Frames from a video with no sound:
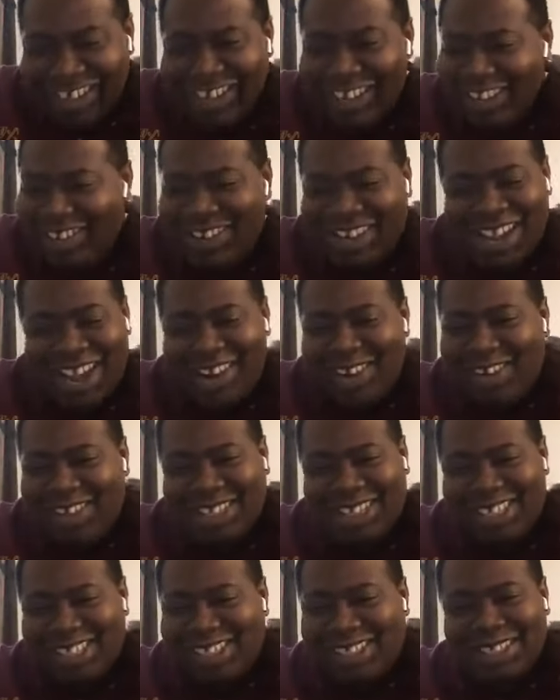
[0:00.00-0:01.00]
You cannot
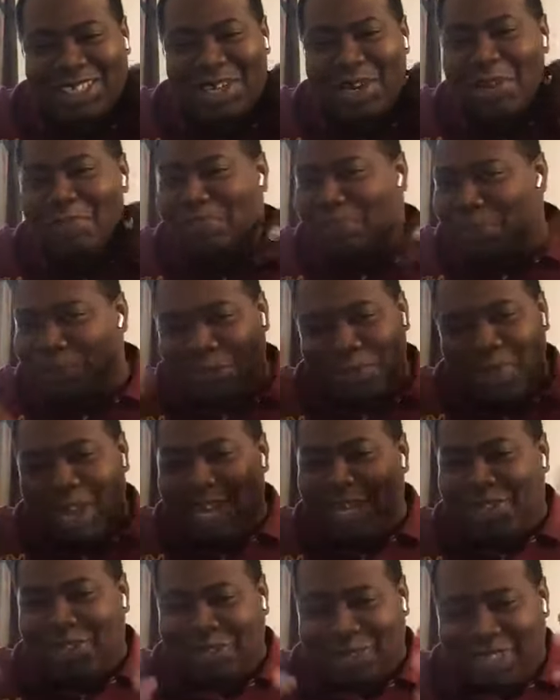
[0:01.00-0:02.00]
just put
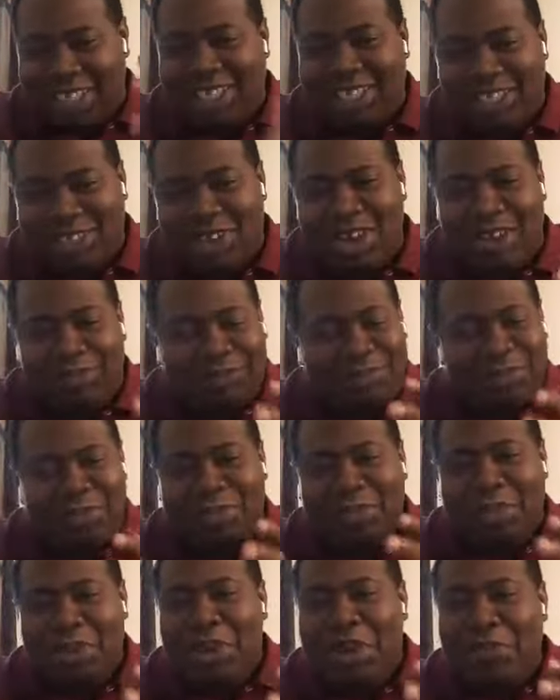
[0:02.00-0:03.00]
money to things. You have
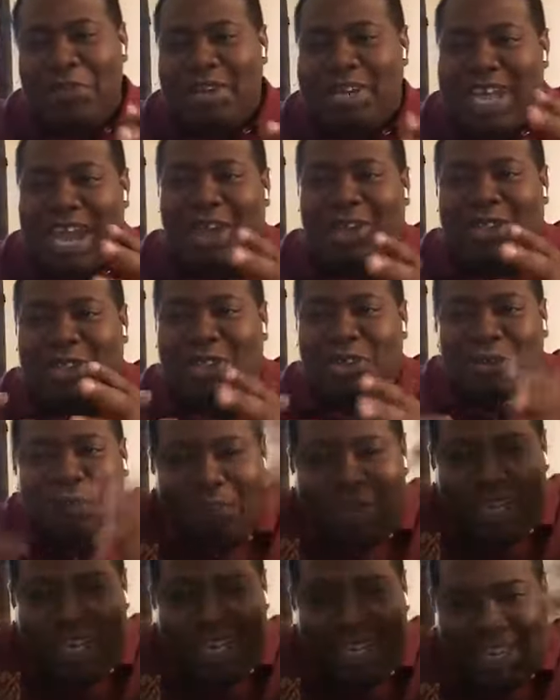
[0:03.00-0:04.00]
to, without you
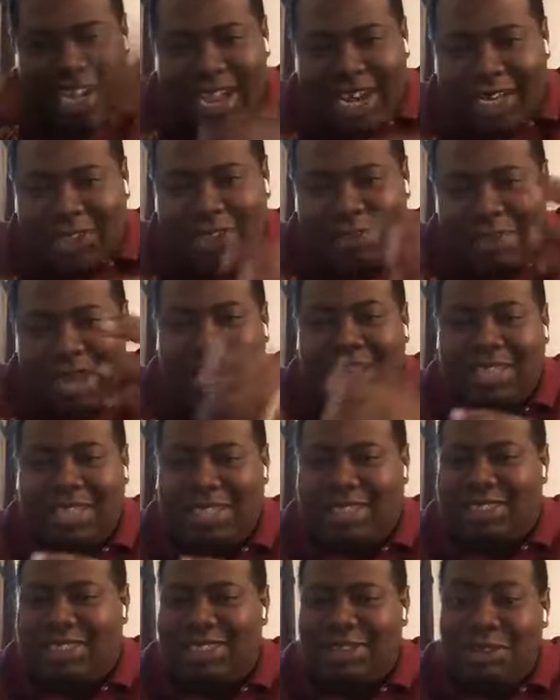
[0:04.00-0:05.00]
being in Ghana to manage
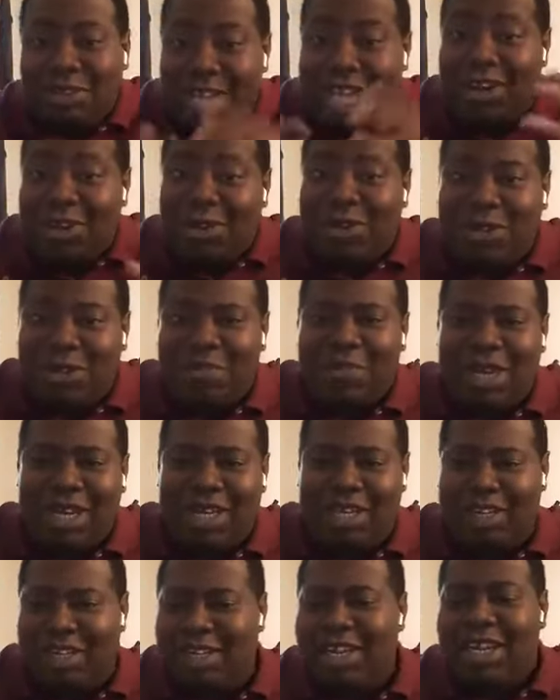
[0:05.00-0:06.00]
it, you can lose your
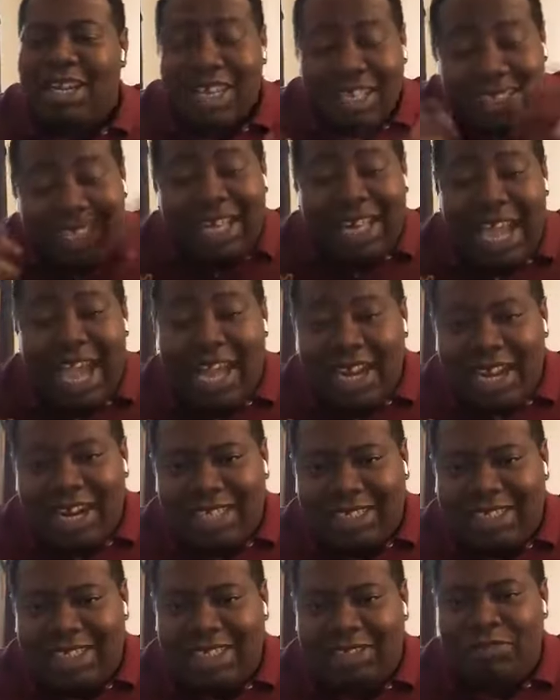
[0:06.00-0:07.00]
money. It's a hard
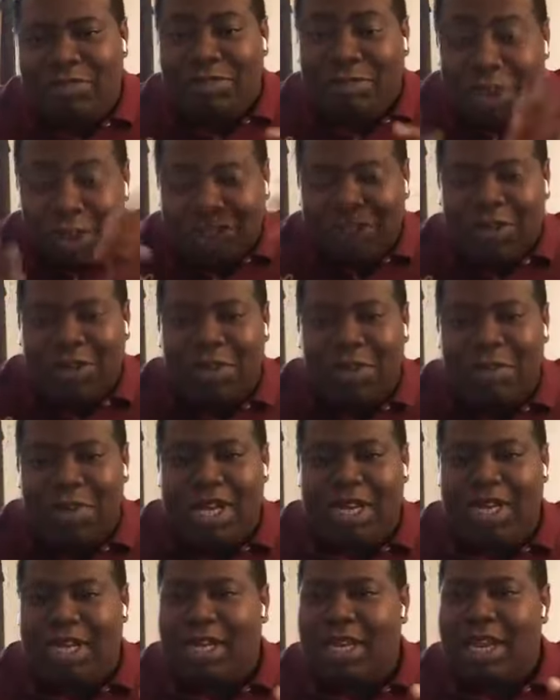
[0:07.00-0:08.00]
lesson. We lost a lot of
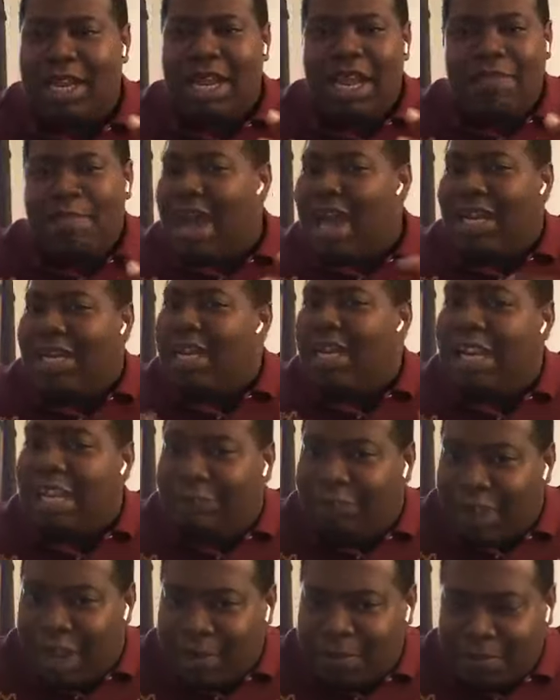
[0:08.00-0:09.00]
money, but I didn't
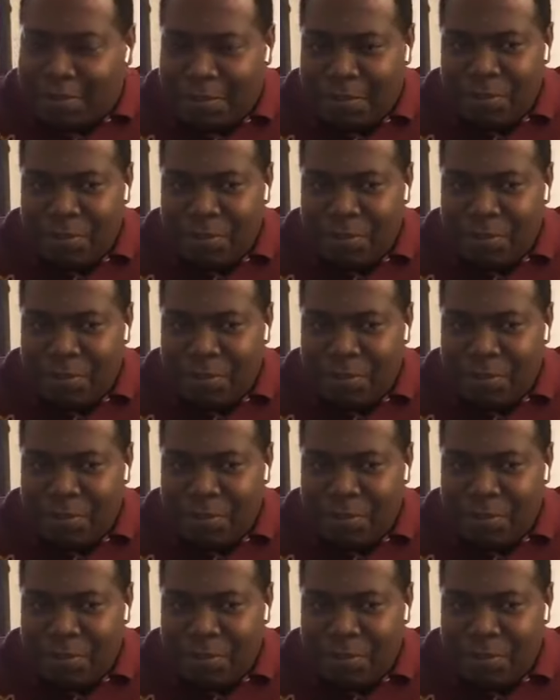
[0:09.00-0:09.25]
give up.